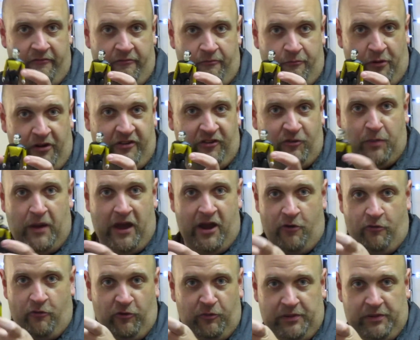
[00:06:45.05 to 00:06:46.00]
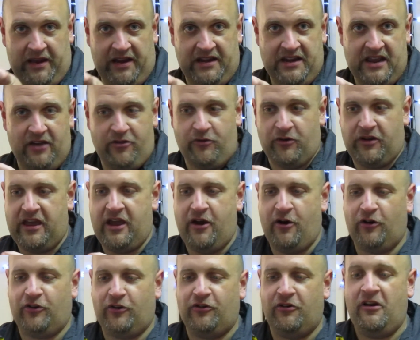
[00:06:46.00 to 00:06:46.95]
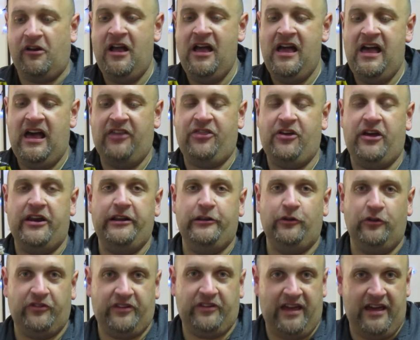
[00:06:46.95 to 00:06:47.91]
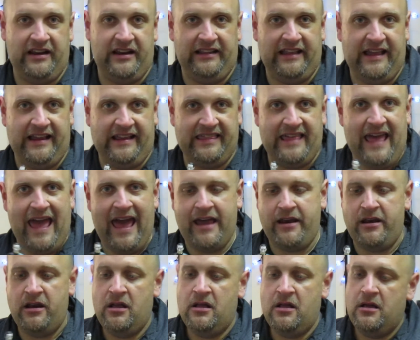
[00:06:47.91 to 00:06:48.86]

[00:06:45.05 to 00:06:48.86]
Brent Spiner was playing the other character. I thought he looked kind of like that.